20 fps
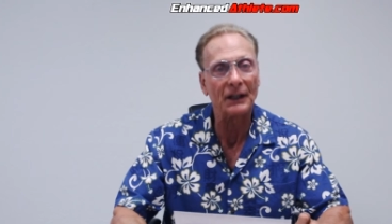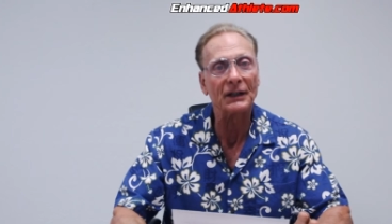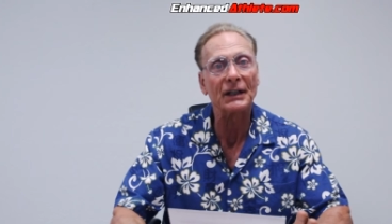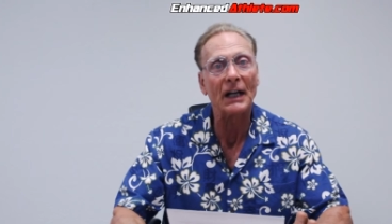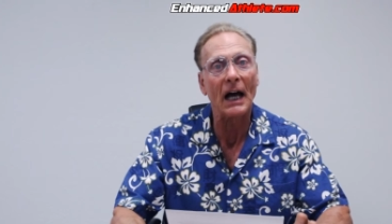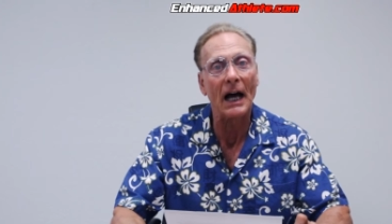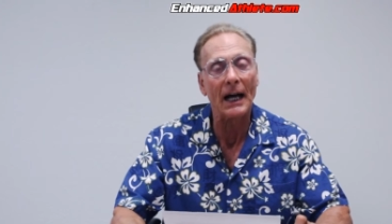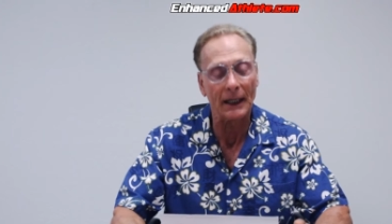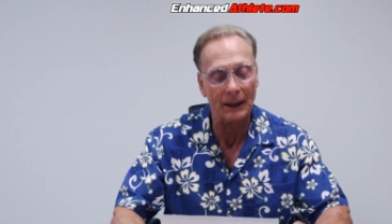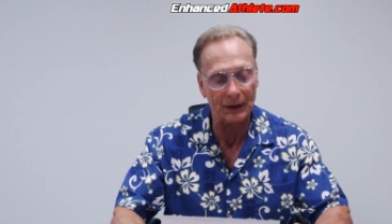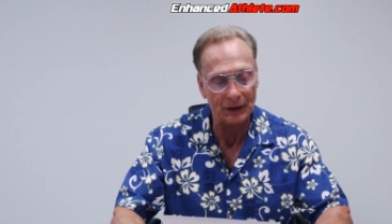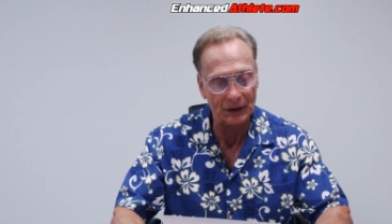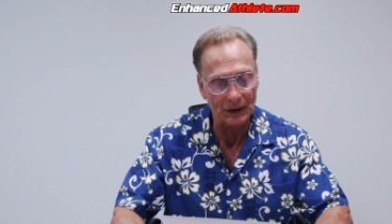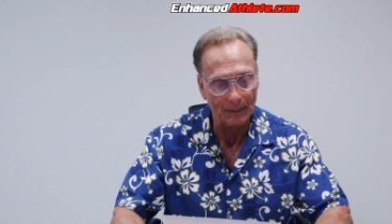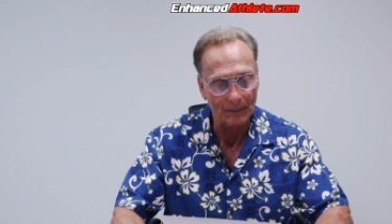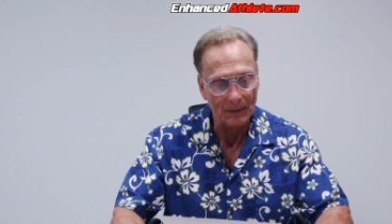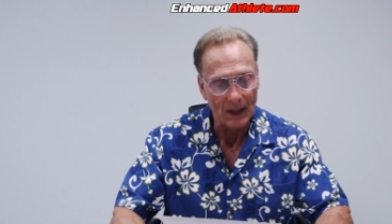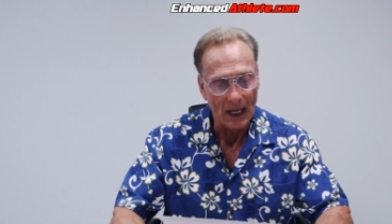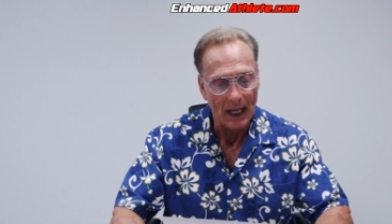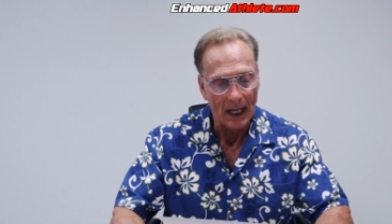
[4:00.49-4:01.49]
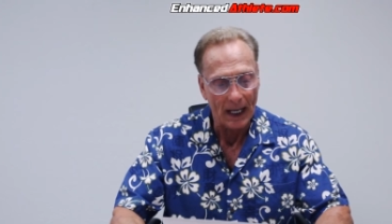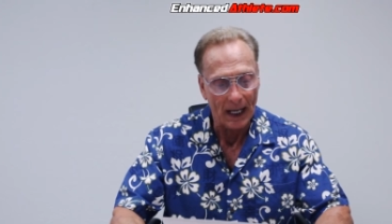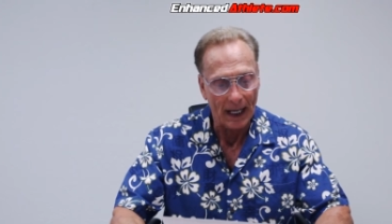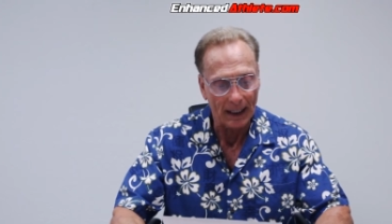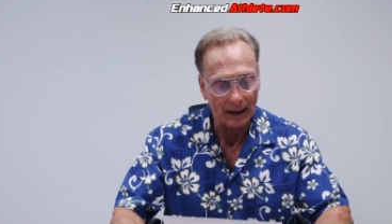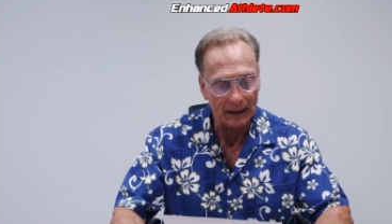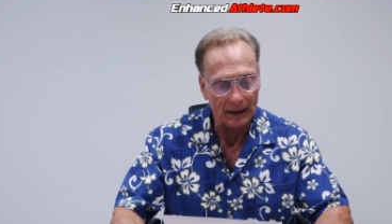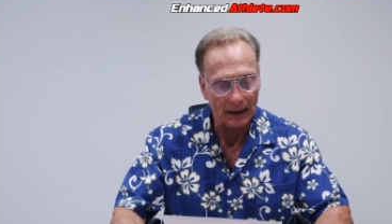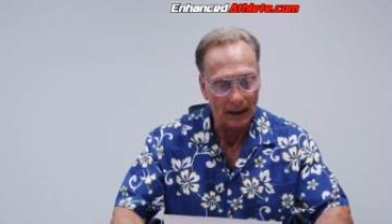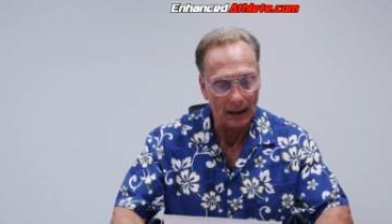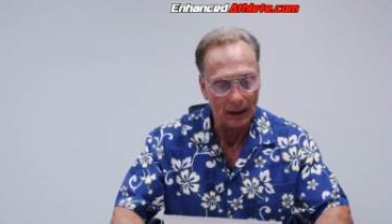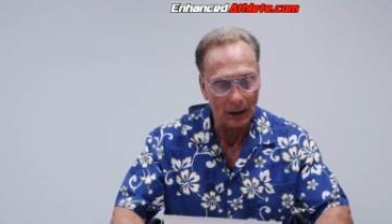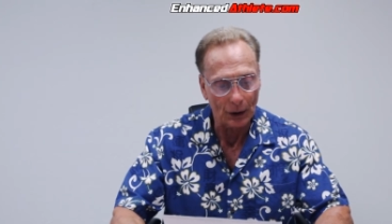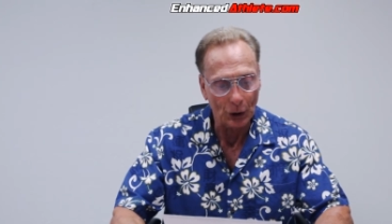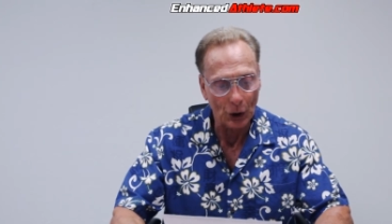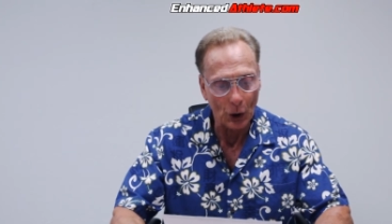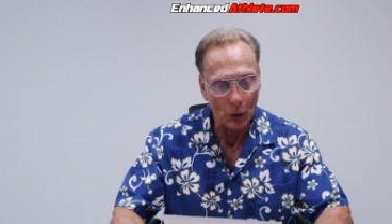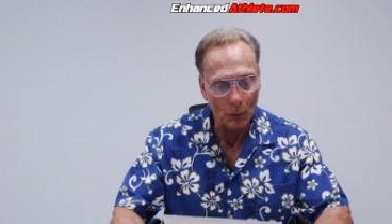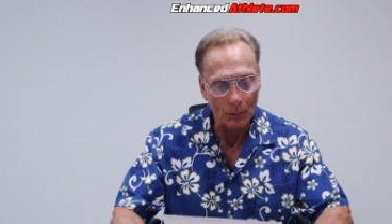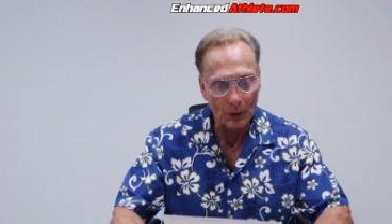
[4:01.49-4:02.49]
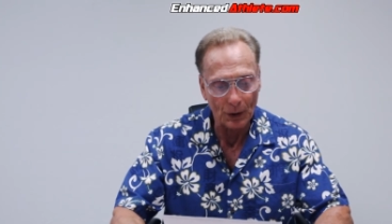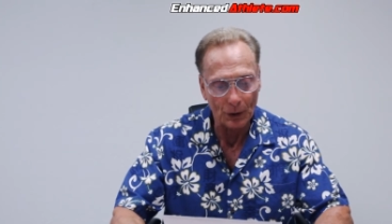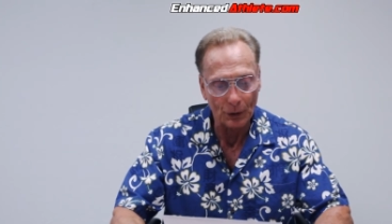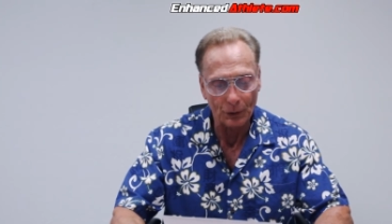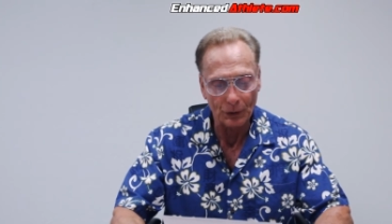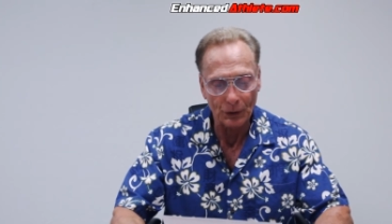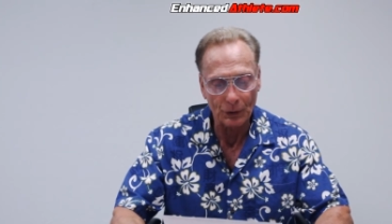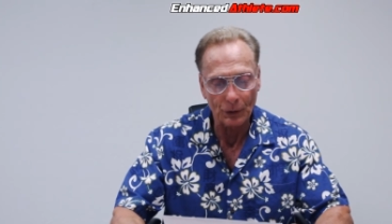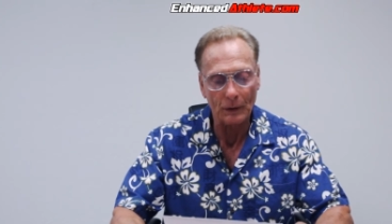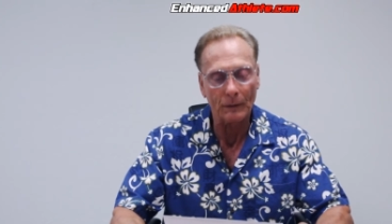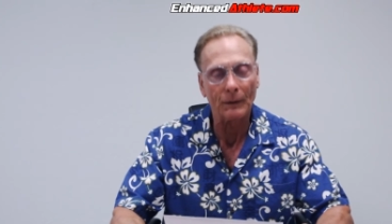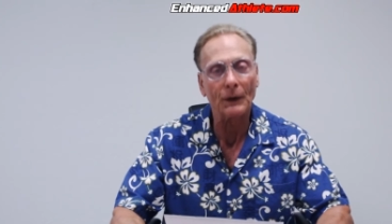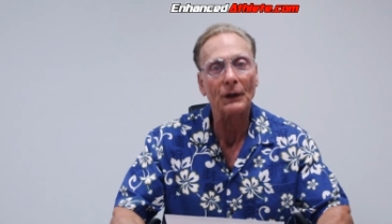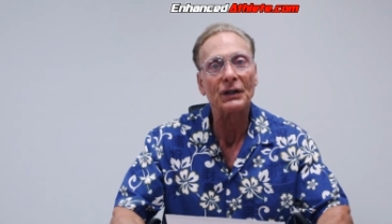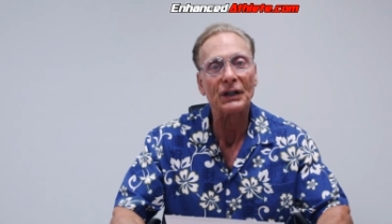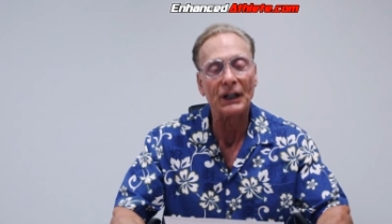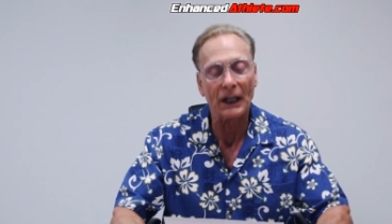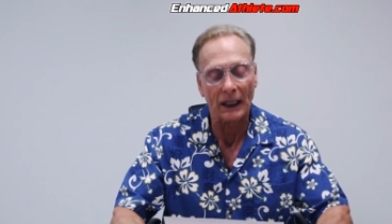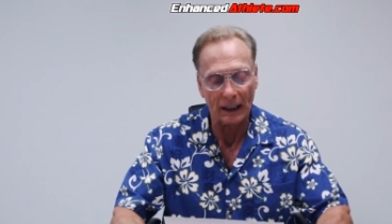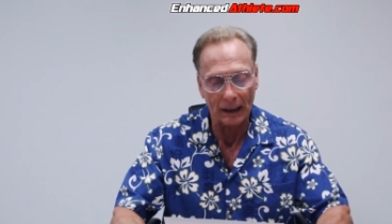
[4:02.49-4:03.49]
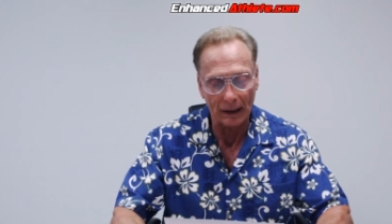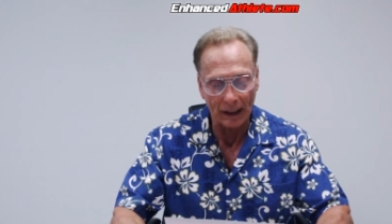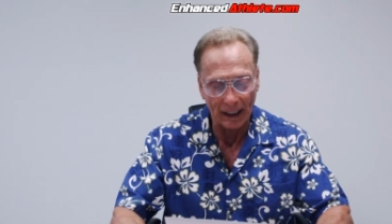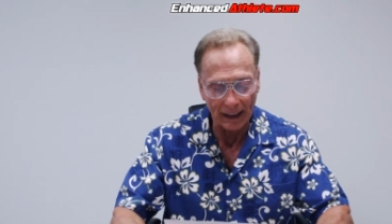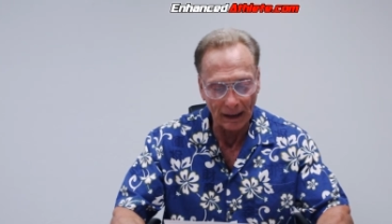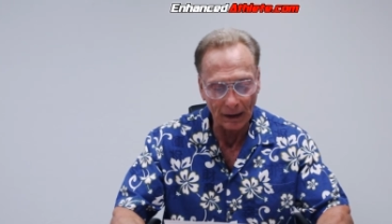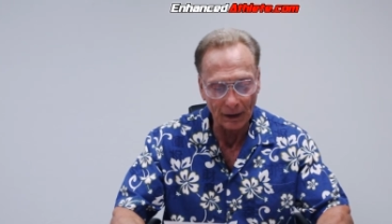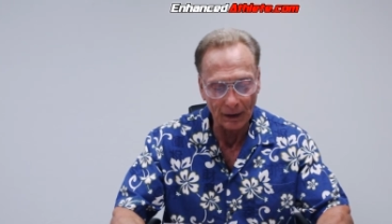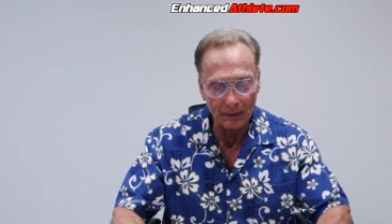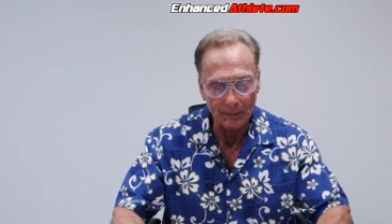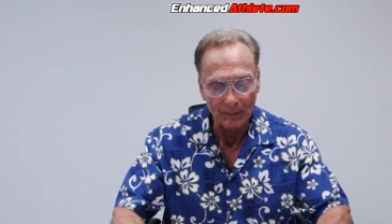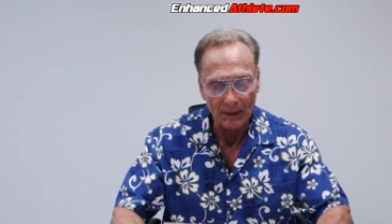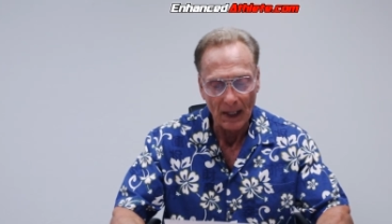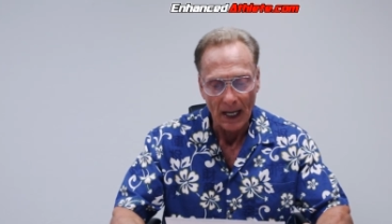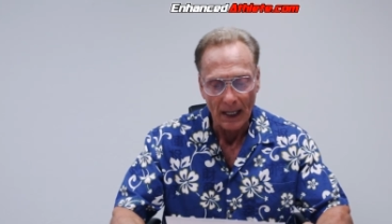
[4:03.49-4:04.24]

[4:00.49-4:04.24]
Science at Loughborough University in England.